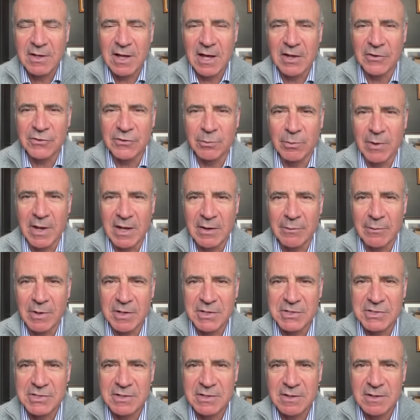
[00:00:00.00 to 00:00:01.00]
as a way in
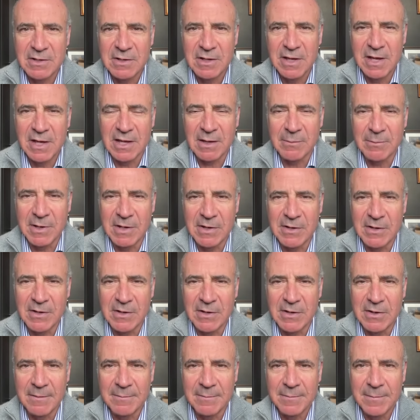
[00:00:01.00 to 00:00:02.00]
which it can be
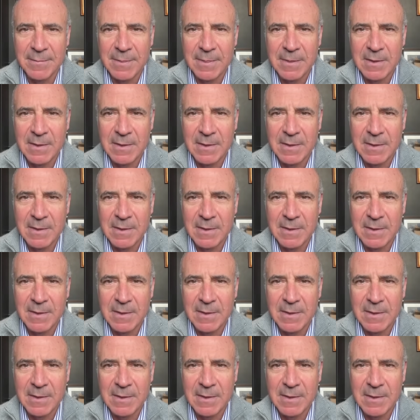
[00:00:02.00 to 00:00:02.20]
done.